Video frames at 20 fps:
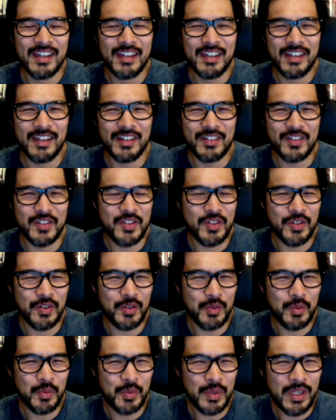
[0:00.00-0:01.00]
And
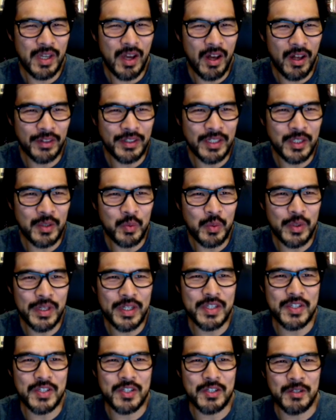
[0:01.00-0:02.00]
so we all need
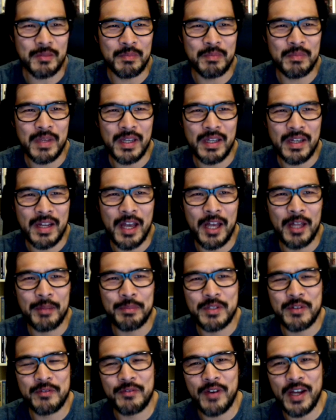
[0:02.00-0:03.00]
wisdom and help
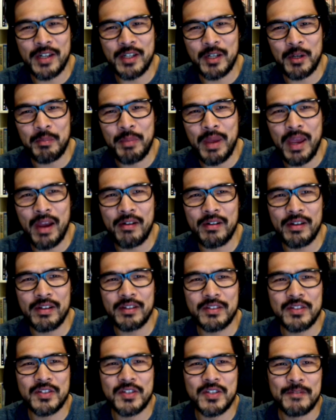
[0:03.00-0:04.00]
to find our
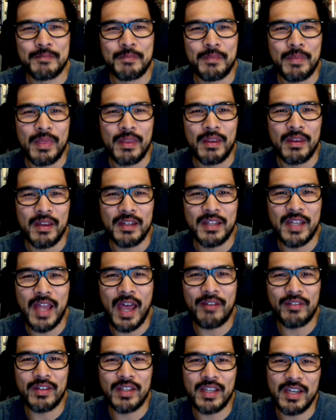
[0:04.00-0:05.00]
bearings and
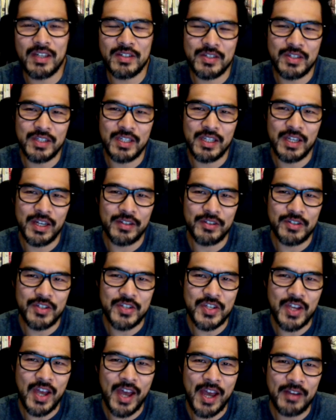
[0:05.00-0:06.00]
navigate to the other
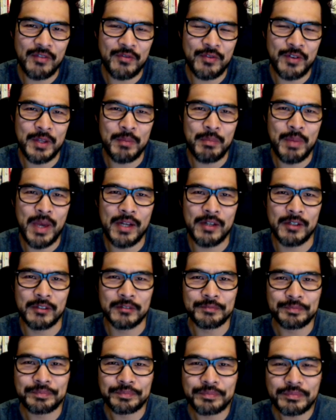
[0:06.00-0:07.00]
side for the better.
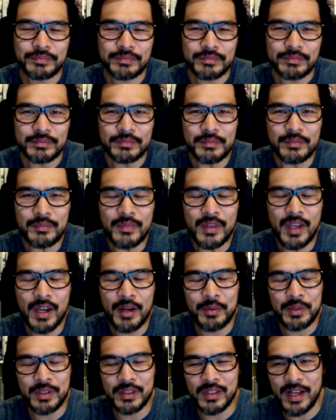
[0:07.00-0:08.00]
I
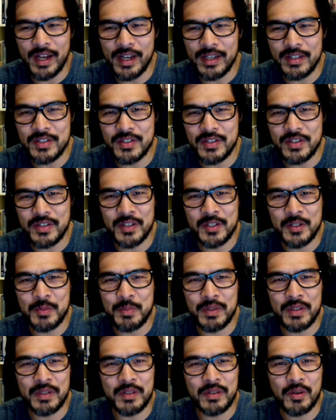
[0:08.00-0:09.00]
realize it's
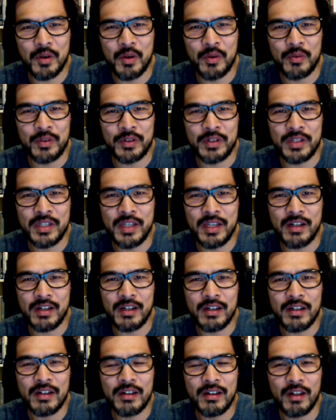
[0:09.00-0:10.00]
been over a
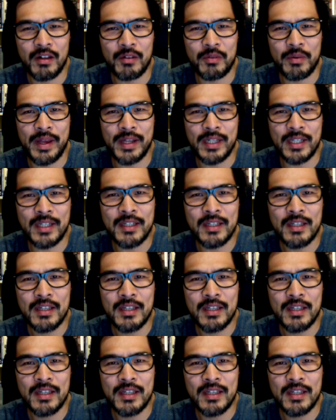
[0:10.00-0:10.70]
year already.